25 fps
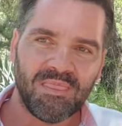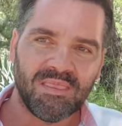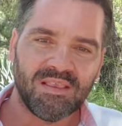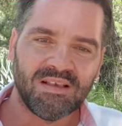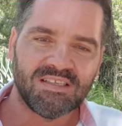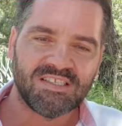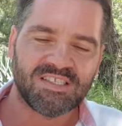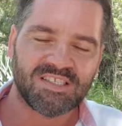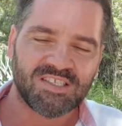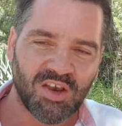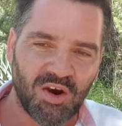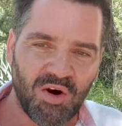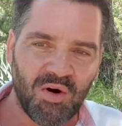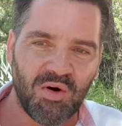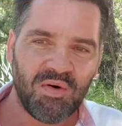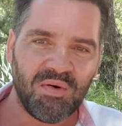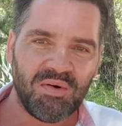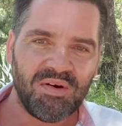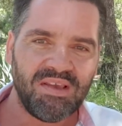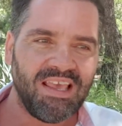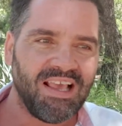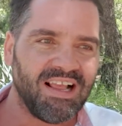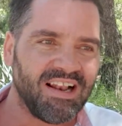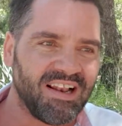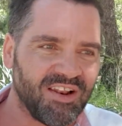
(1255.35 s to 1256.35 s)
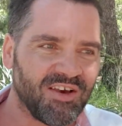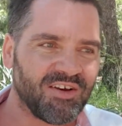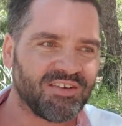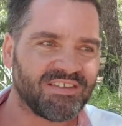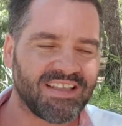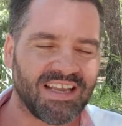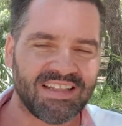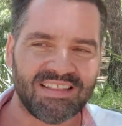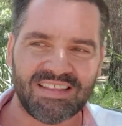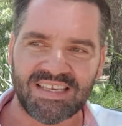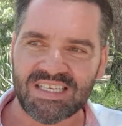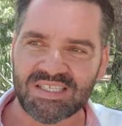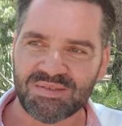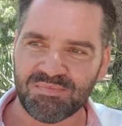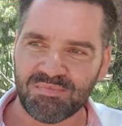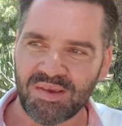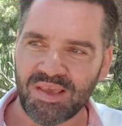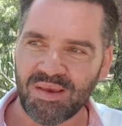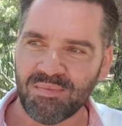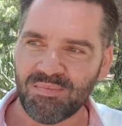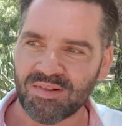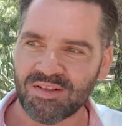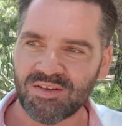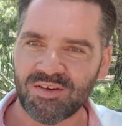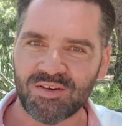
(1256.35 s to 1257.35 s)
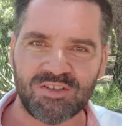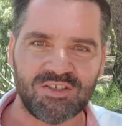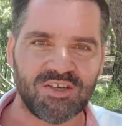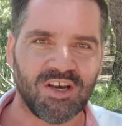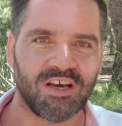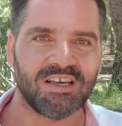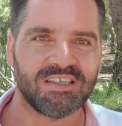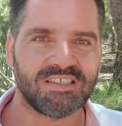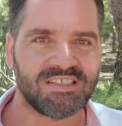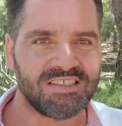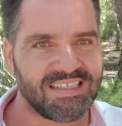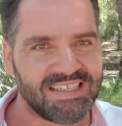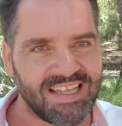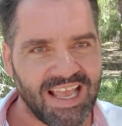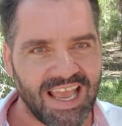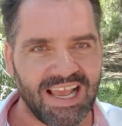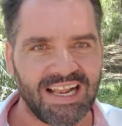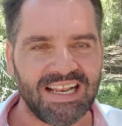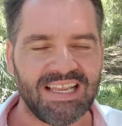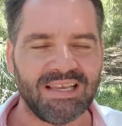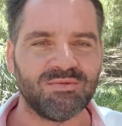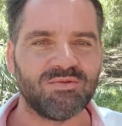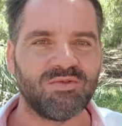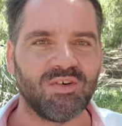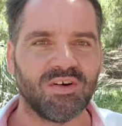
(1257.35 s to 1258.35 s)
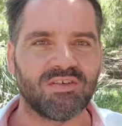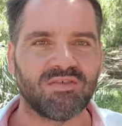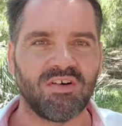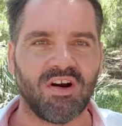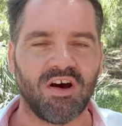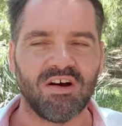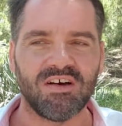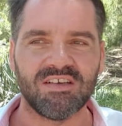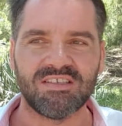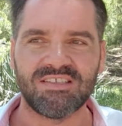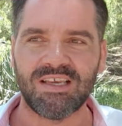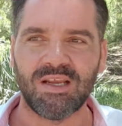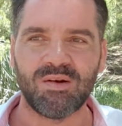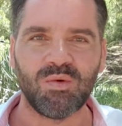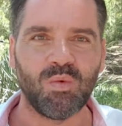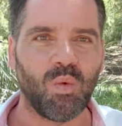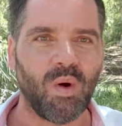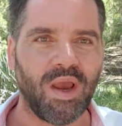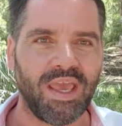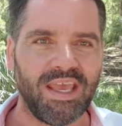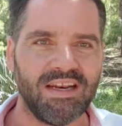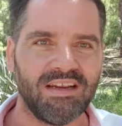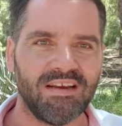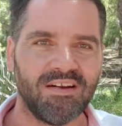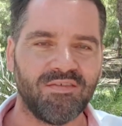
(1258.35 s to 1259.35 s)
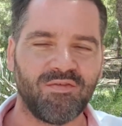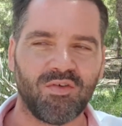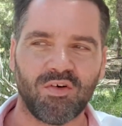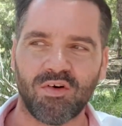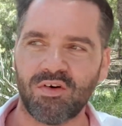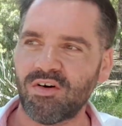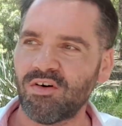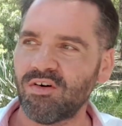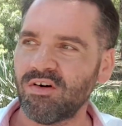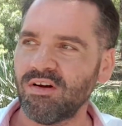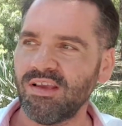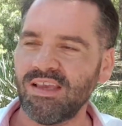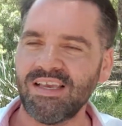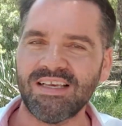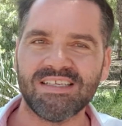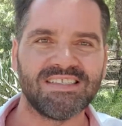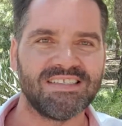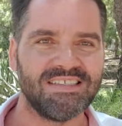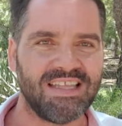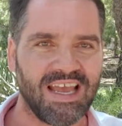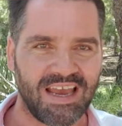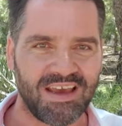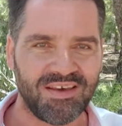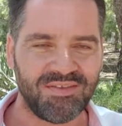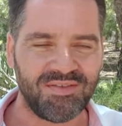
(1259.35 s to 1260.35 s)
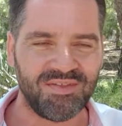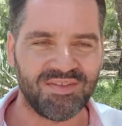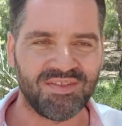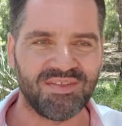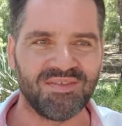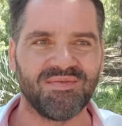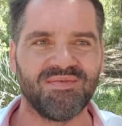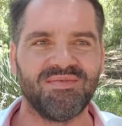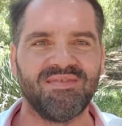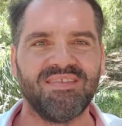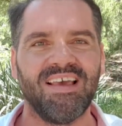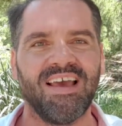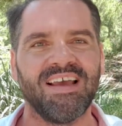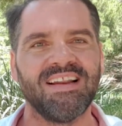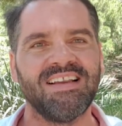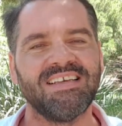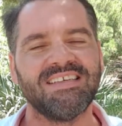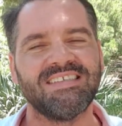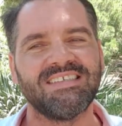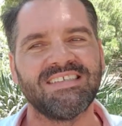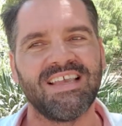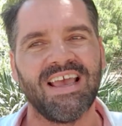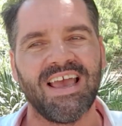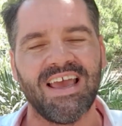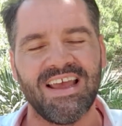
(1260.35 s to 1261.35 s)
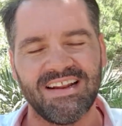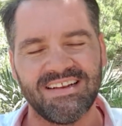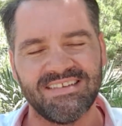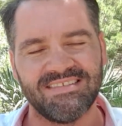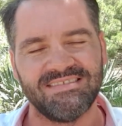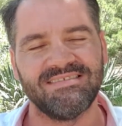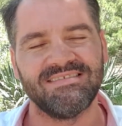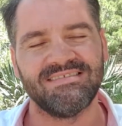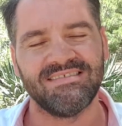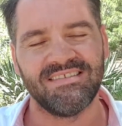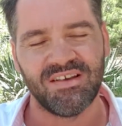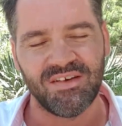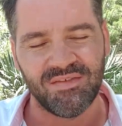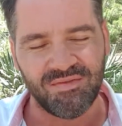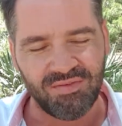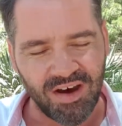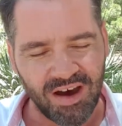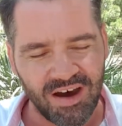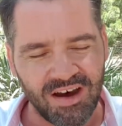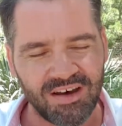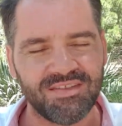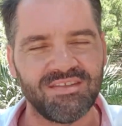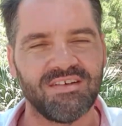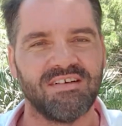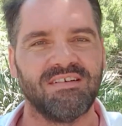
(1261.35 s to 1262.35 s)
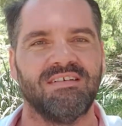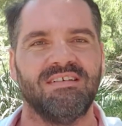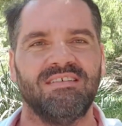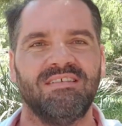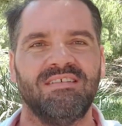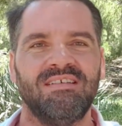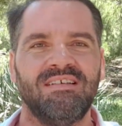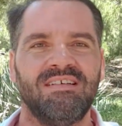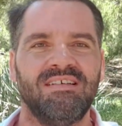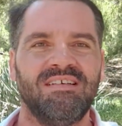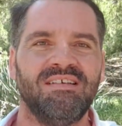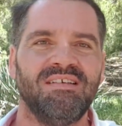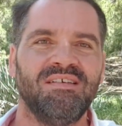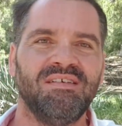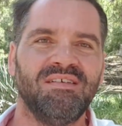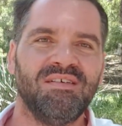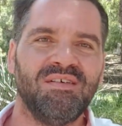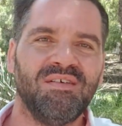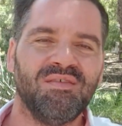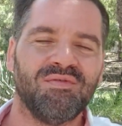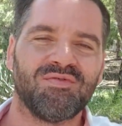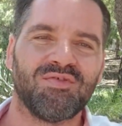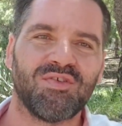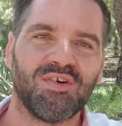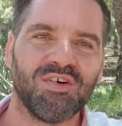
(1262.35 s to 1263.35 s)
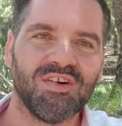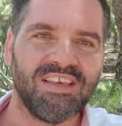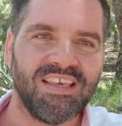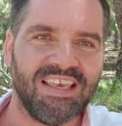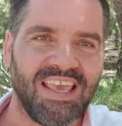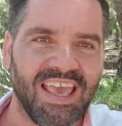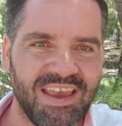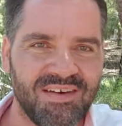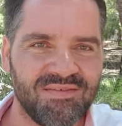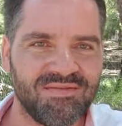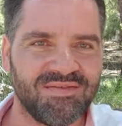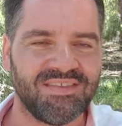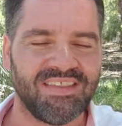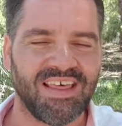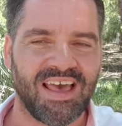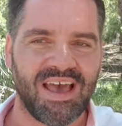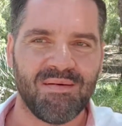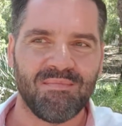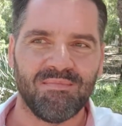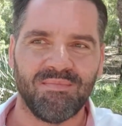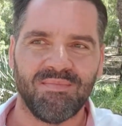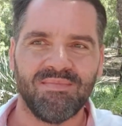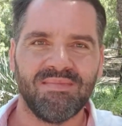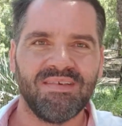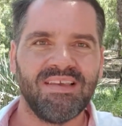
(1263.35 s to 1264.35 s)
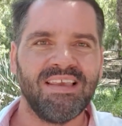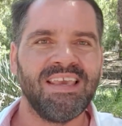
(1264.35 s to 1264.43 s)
So he looked at these people who just nailed him to a cross and waited for his death, and he said, Father, forgive them.